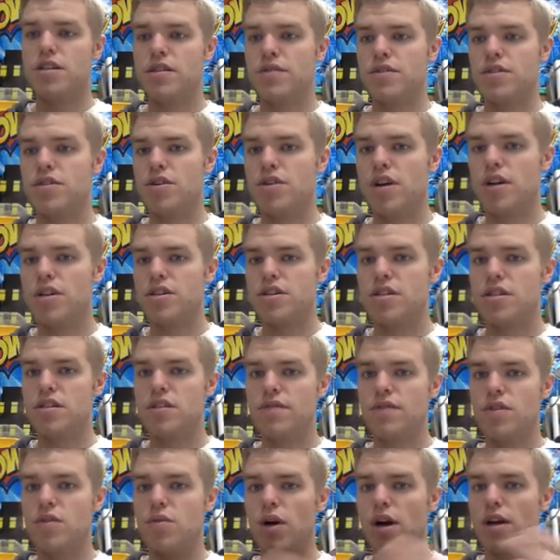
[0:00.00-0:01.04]
instructions
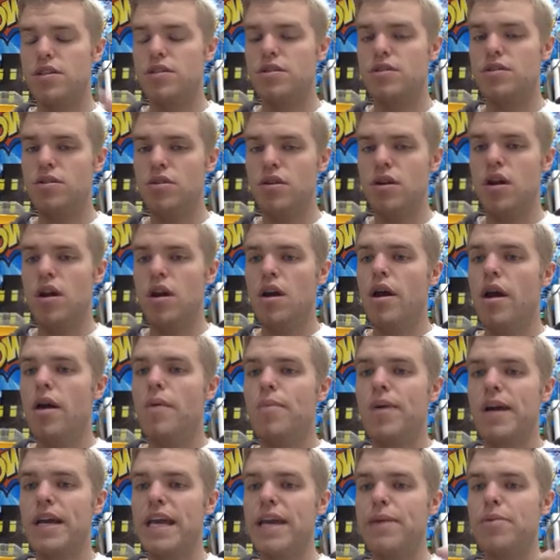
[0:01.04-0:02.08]
if you want to,
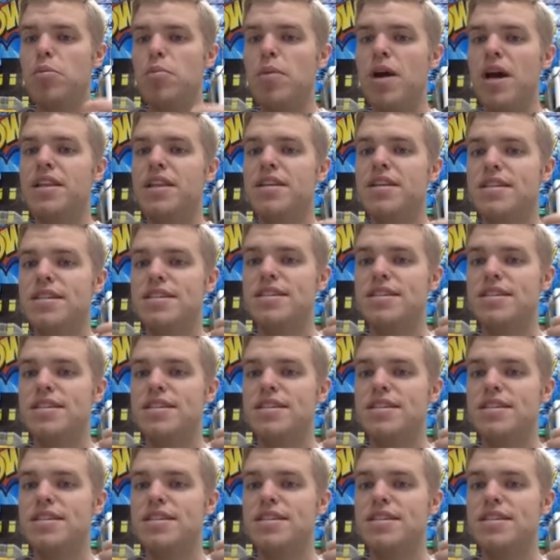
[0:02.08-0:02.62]
but keep in mind this is